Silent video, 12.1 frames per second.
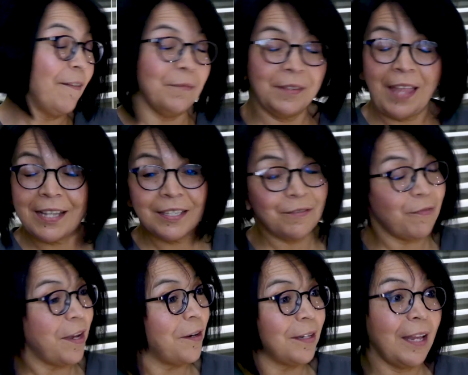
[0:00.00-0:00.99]
That's
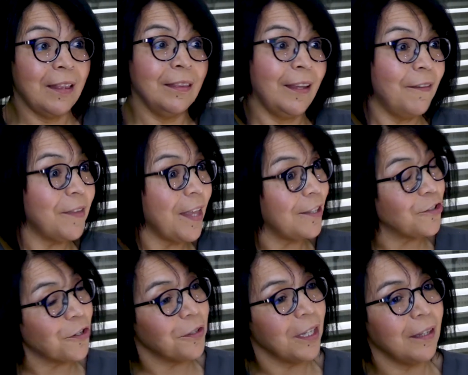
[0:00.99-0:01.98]
fair. And I love that
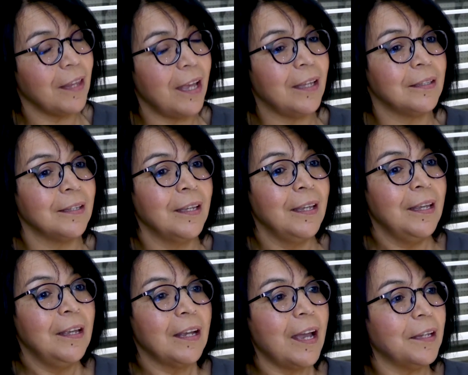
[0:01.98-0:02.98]
journey. That
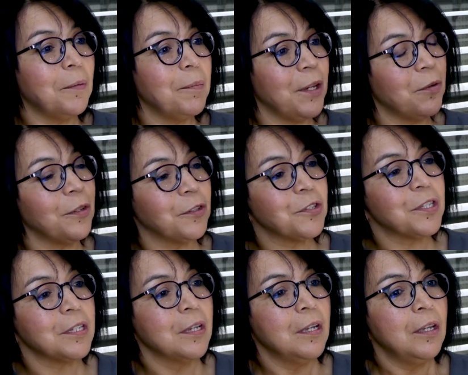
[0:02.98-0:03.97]
kind of
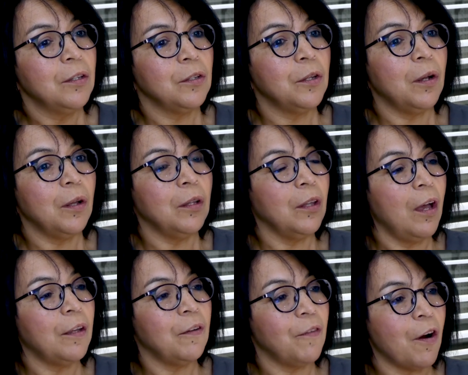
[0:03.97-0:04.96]
mirrors, a
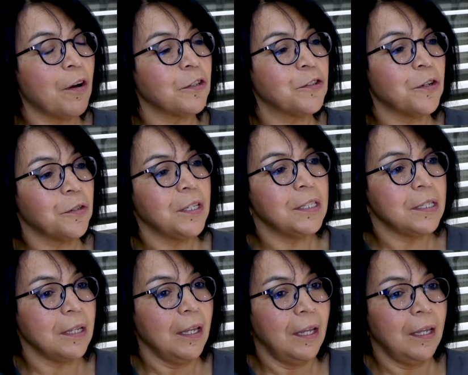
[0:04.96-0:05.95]
lot of our
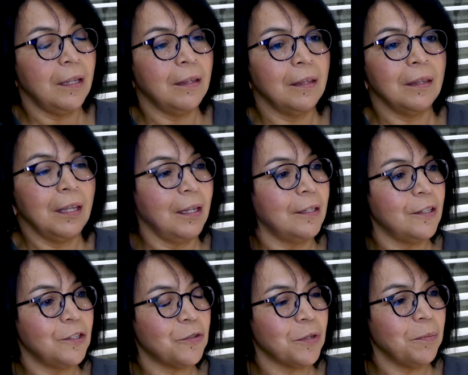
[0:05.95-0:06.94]
journeys in the
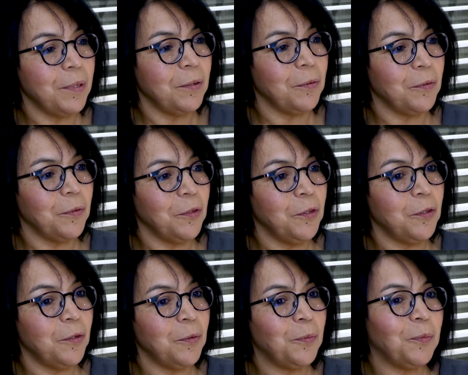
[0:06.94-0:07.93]
industry. But,
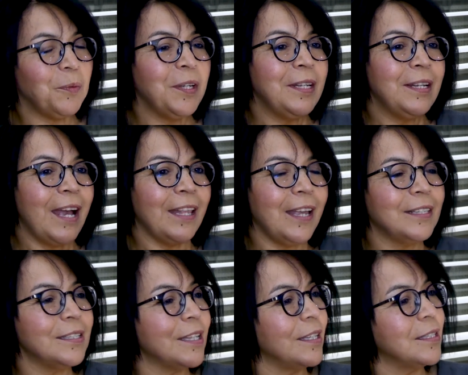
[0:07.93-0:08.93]
I like
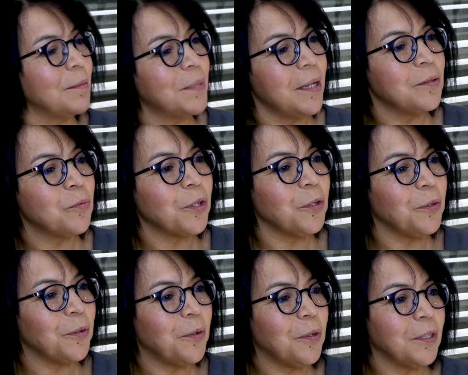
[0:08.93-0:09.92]
to say sometimes we're
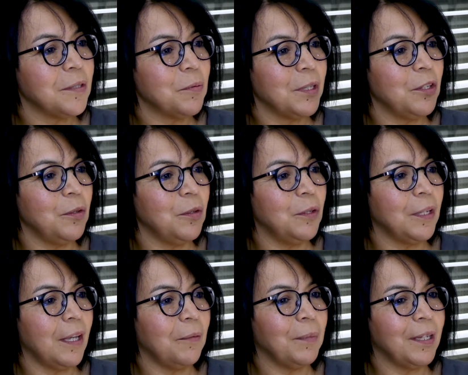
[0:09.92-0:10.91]
unicorns when you
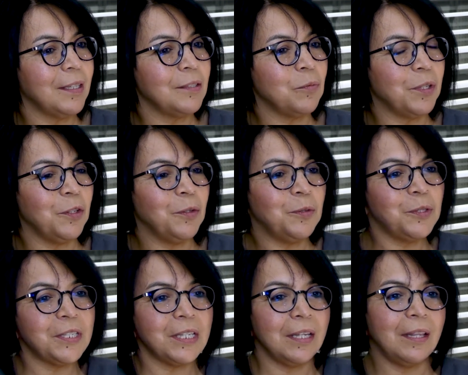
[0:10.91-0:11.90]
look at, because when you
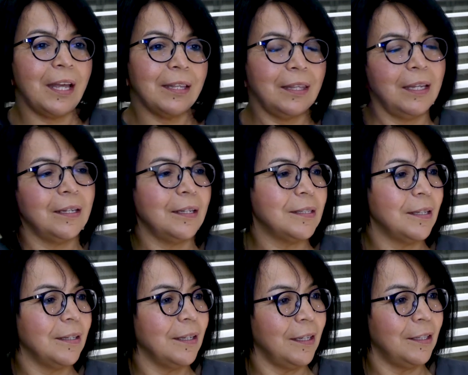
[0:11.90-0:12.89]
see Latinas
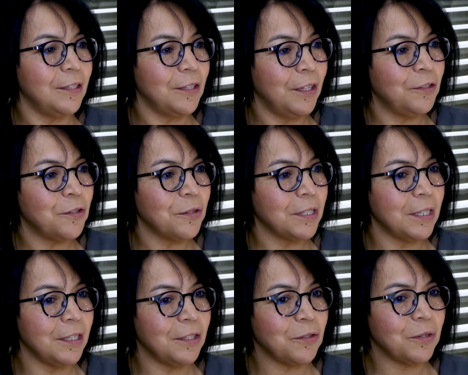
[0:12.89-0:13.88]
in the insurance
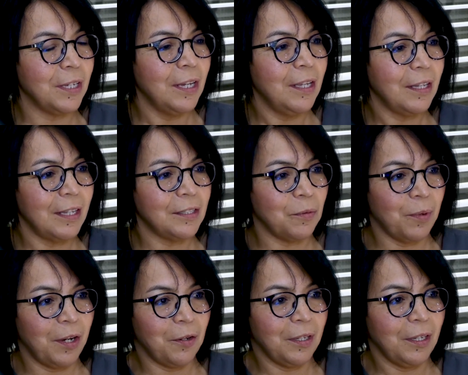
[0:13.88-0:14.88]
industry, that's a
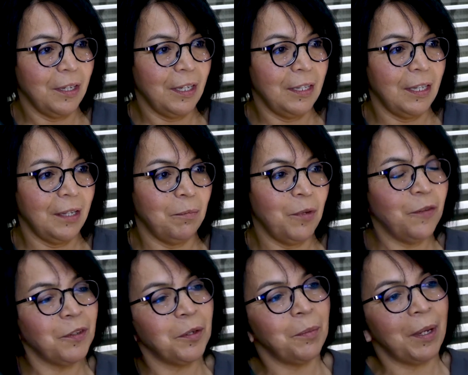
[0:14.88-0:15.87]
rarity. And then
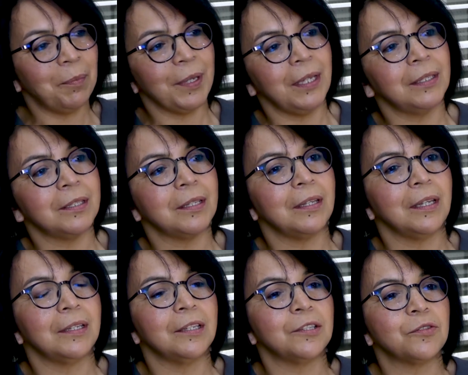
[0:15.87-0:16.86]
moving them up into the
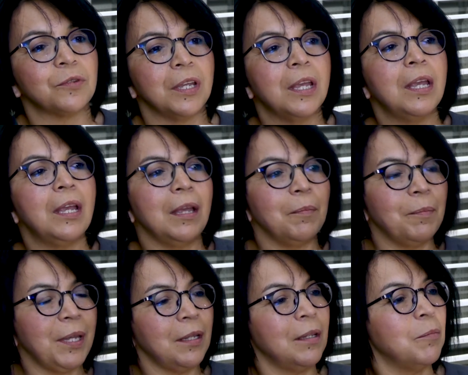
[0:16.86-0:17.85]
industry and
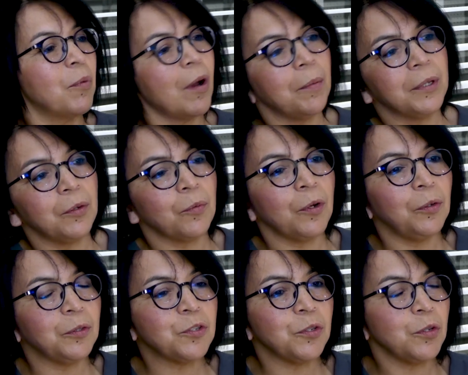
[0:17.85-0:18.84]
being in prominent
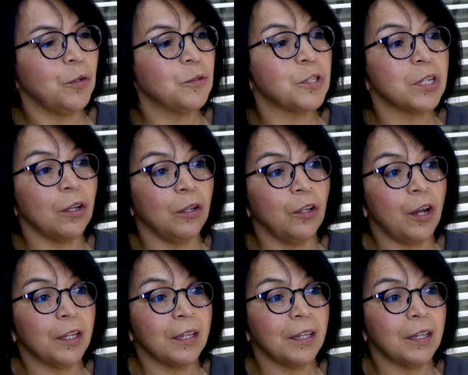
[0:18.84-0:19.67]
roles, you don't see a lot of